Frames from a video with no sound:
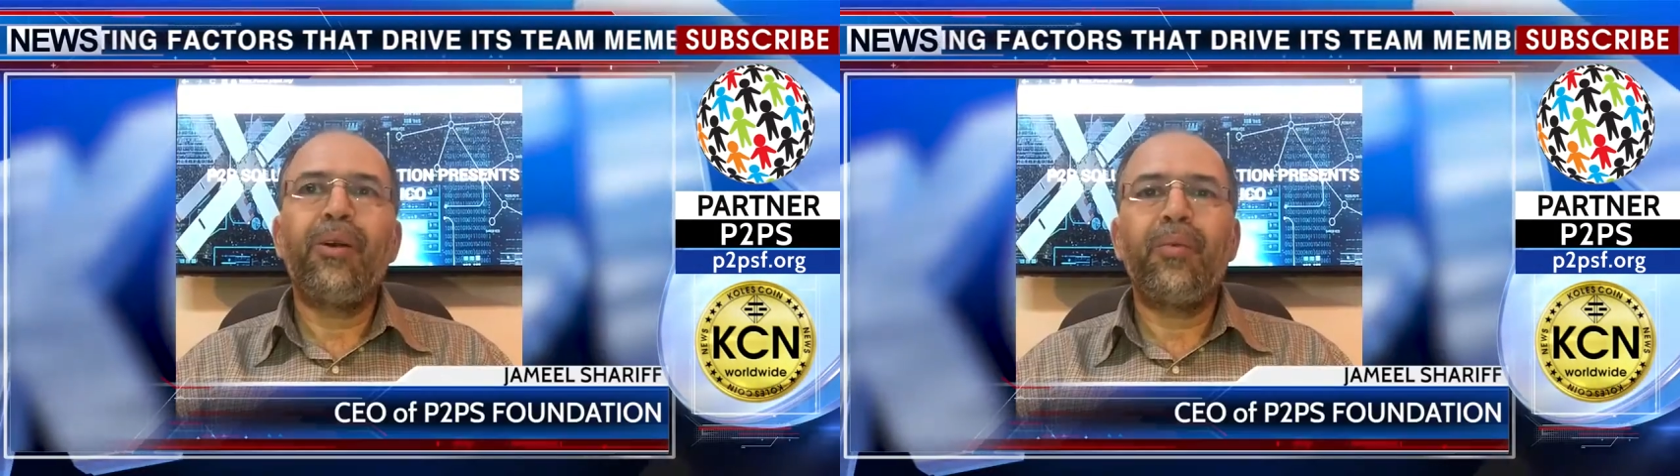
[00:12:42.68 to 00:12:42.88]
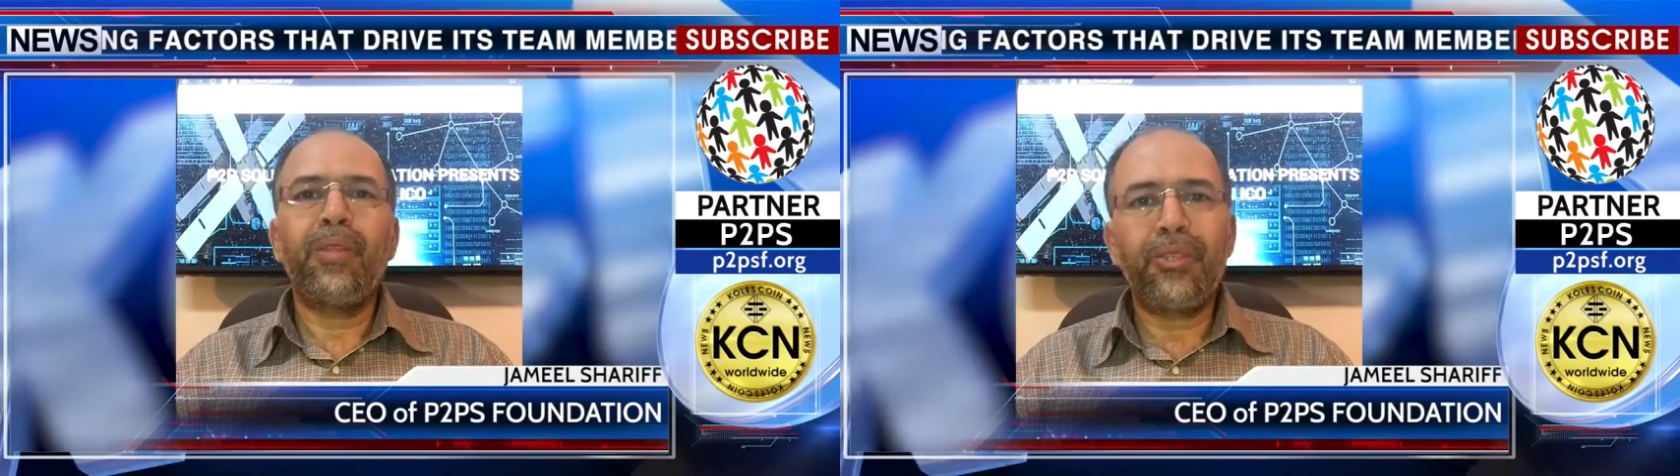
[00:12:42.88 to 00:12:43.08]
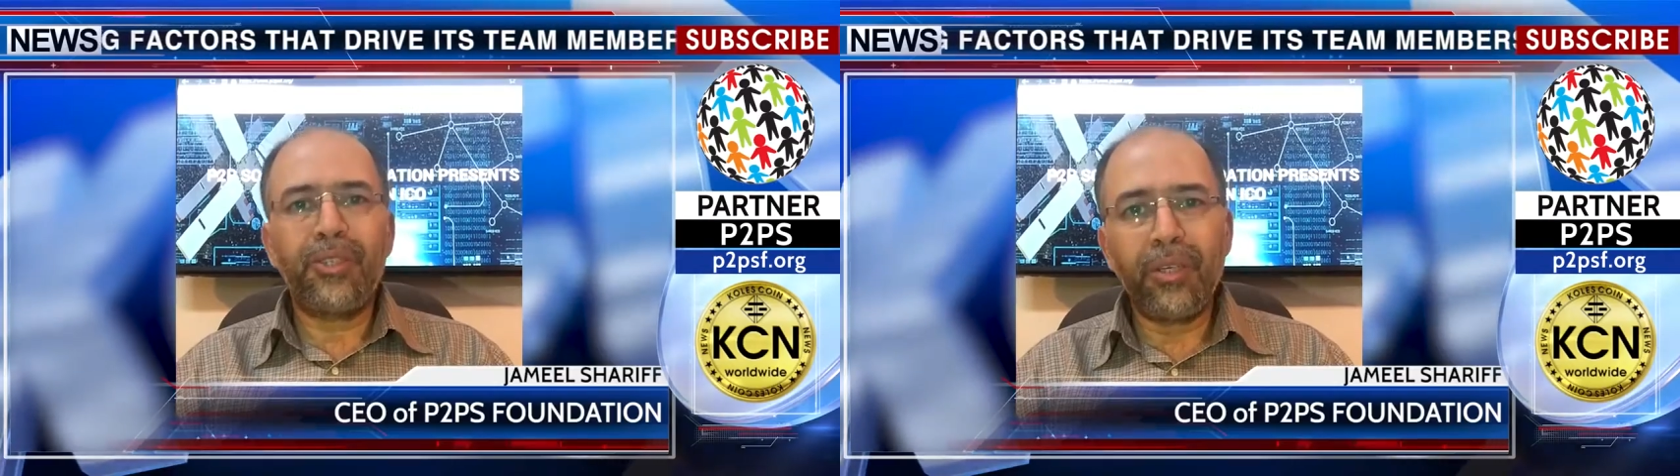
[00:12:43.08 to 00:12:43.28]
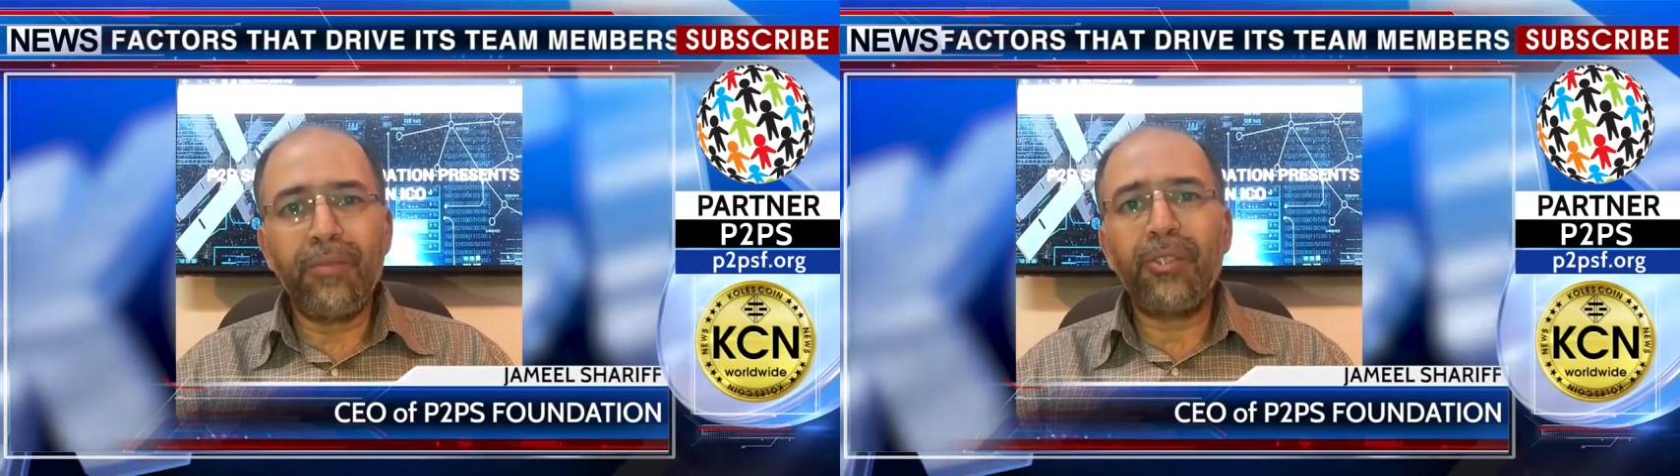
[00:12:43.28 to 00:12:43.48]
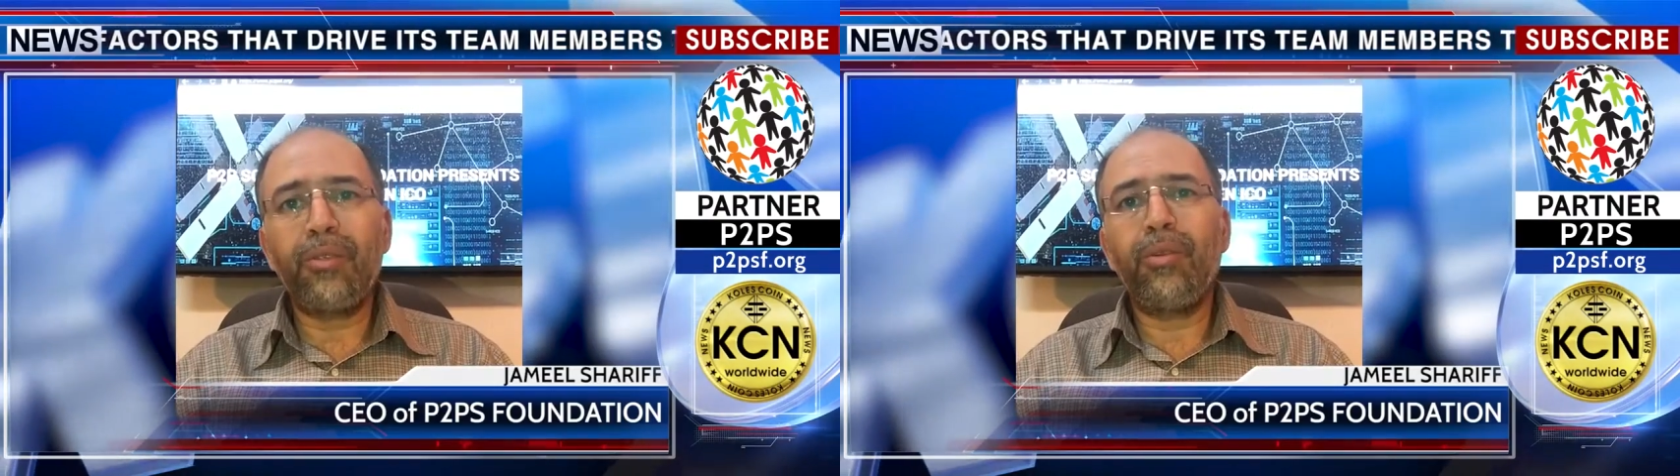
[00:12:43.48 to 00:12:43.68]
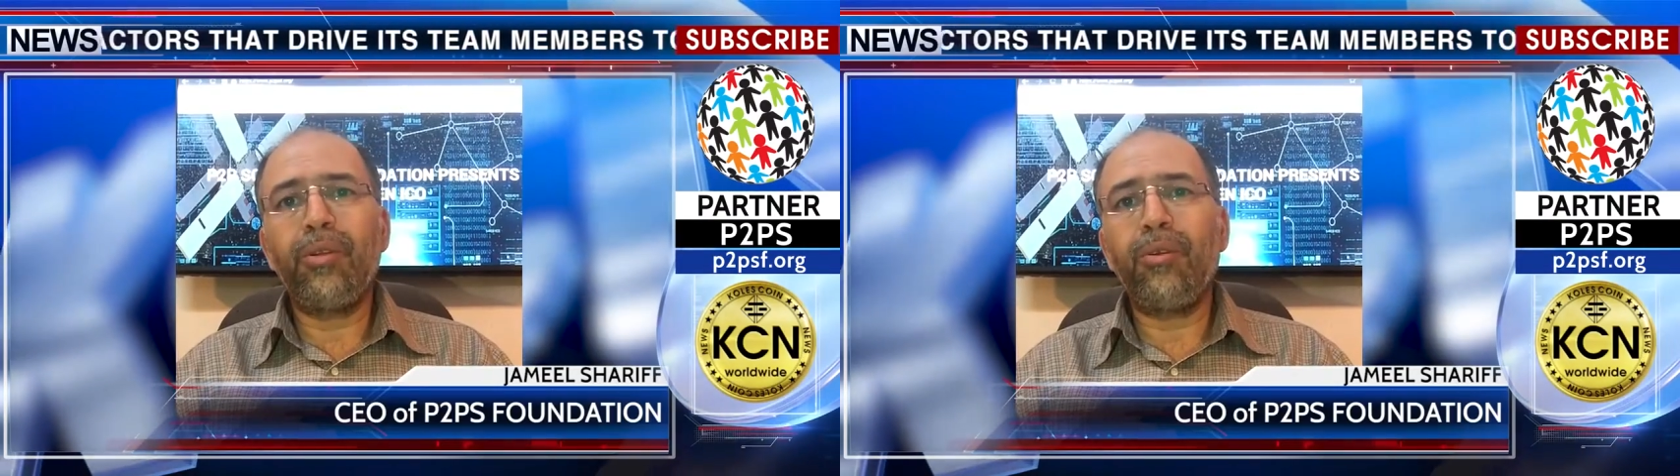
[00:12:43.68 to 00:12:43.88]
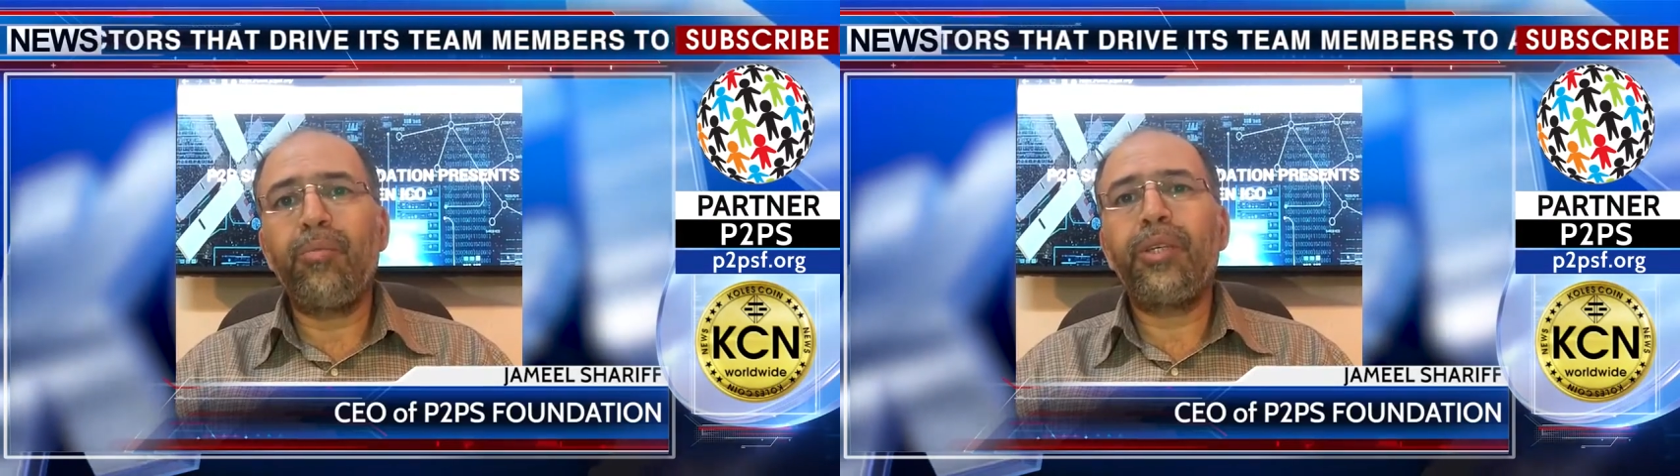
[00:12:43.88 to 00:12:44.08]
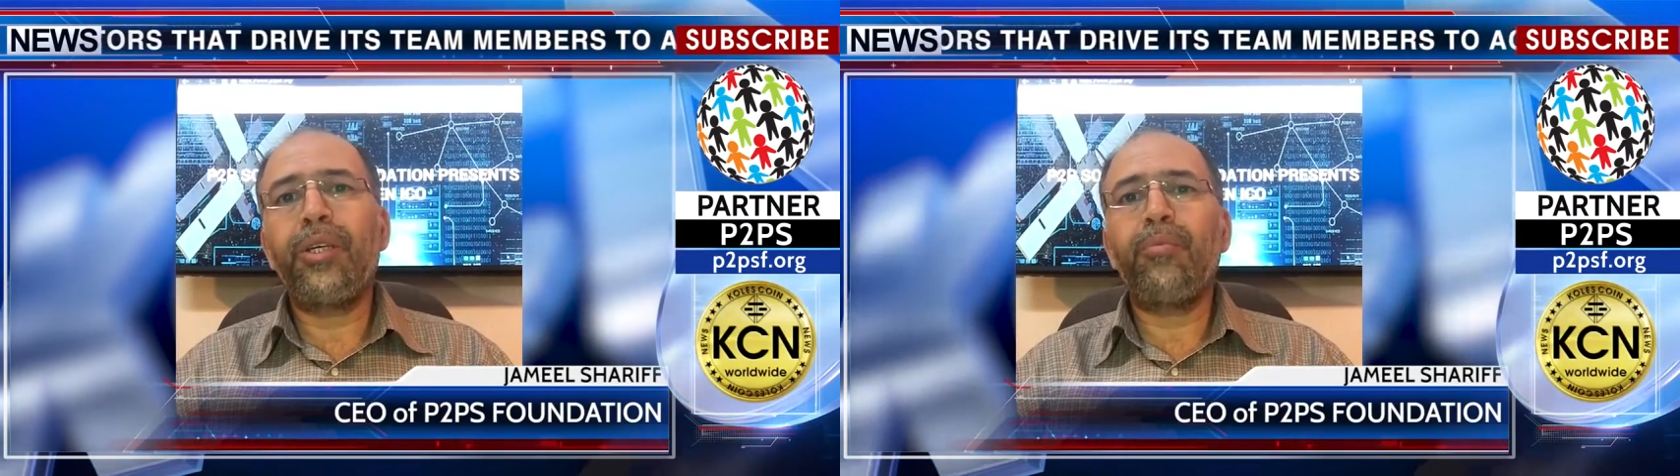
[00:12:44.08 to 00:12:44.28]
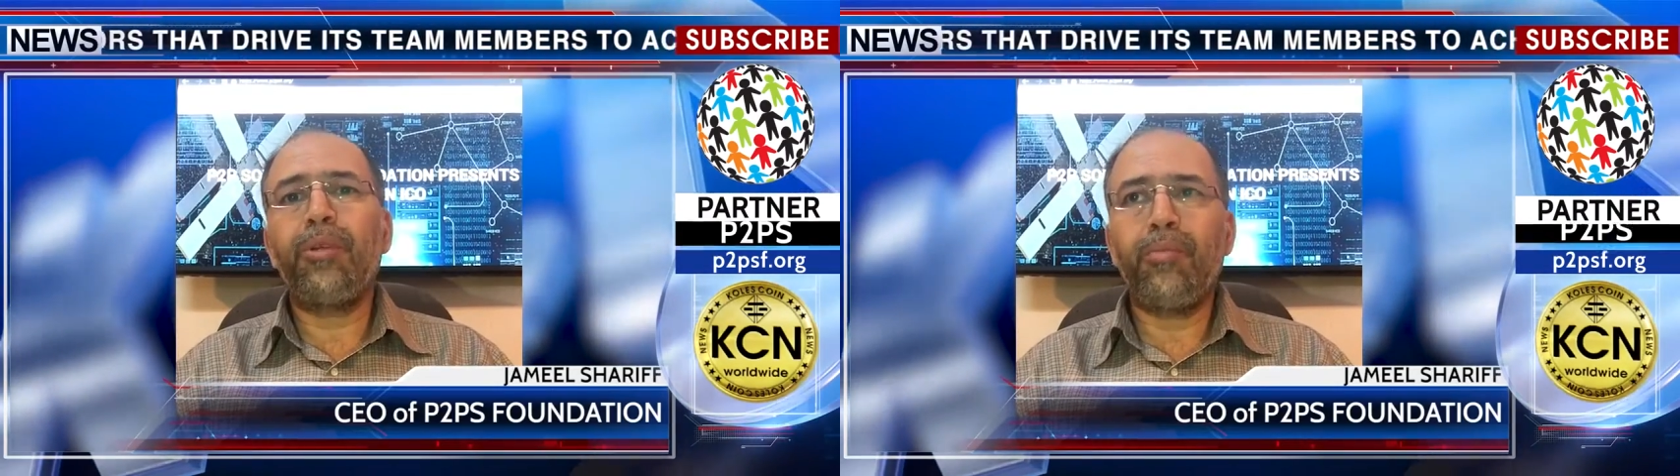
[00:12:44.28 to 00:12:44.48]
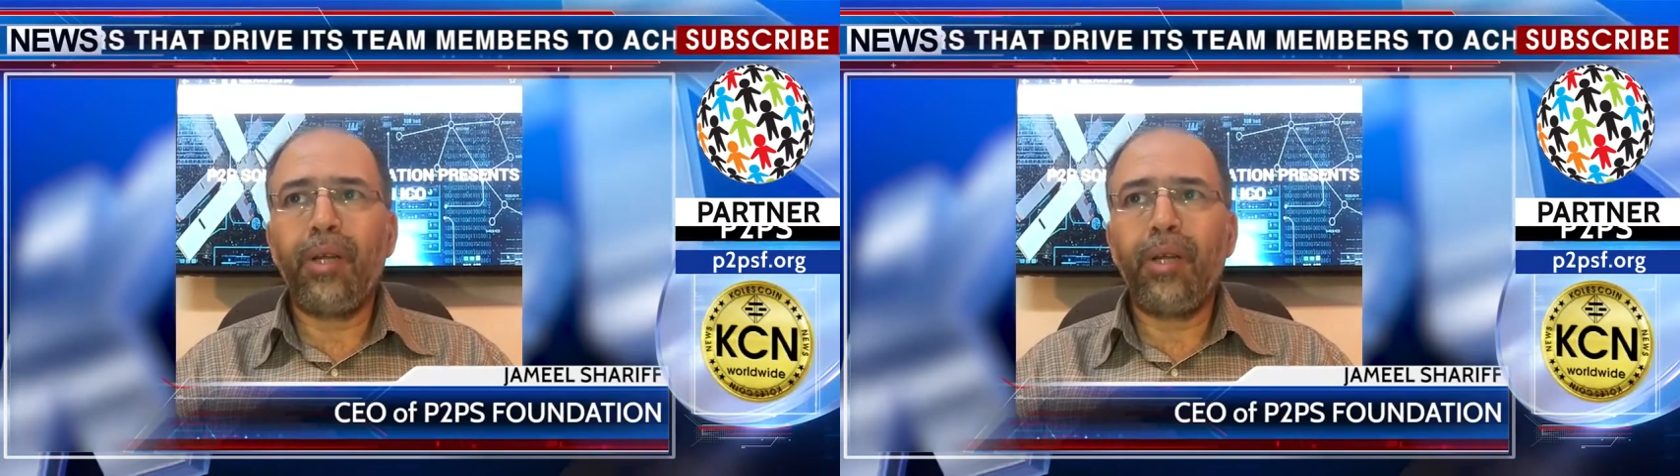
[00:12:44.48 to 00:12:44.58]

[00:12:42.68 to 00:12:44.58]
with a serviceable obtainable